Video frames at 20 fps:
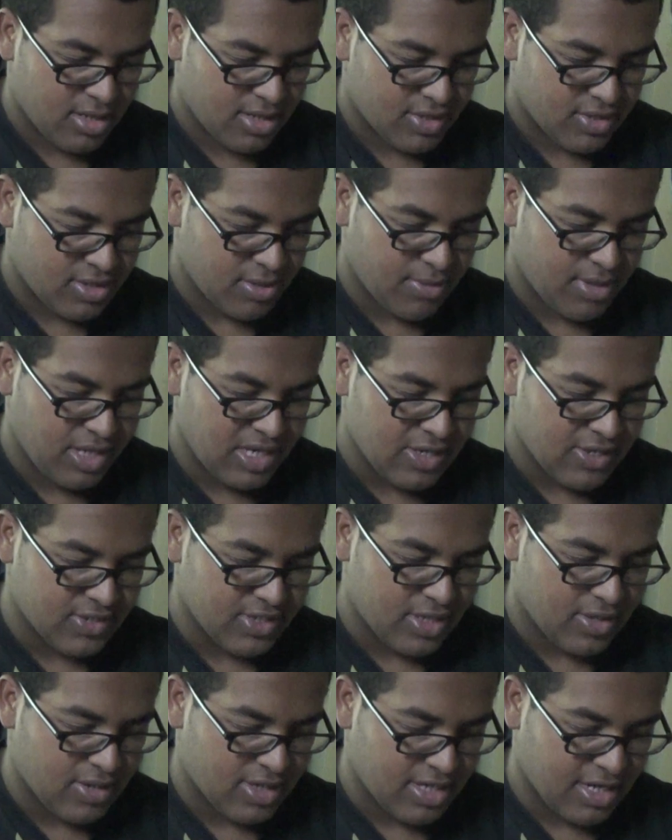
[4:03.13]
somebody yells
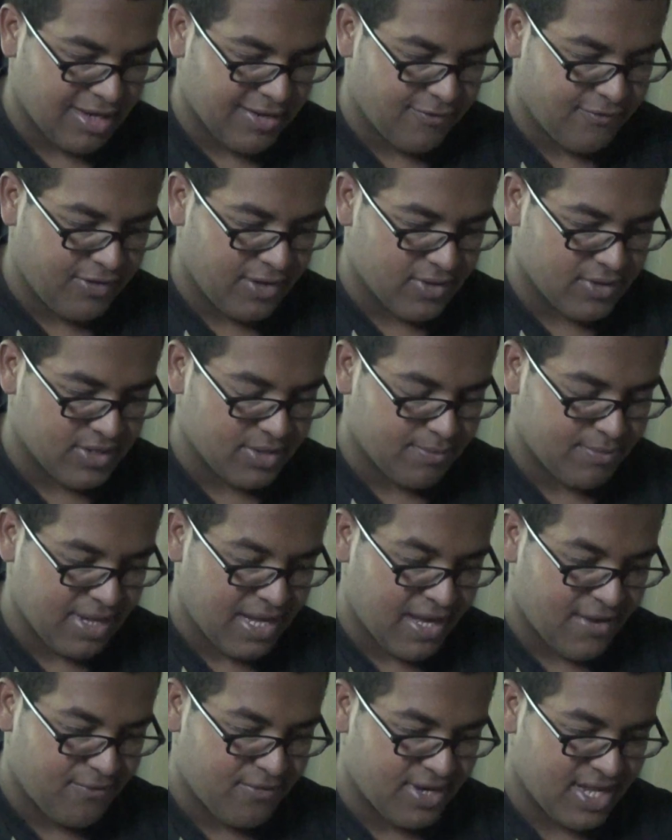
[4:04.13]
out, "I kind of feel
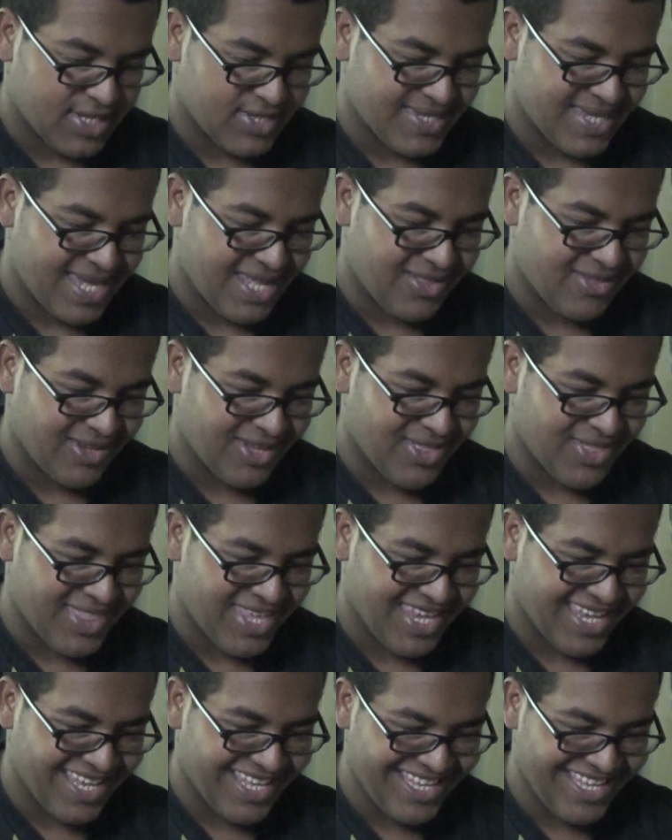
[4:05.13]
bad for that sad looking thing."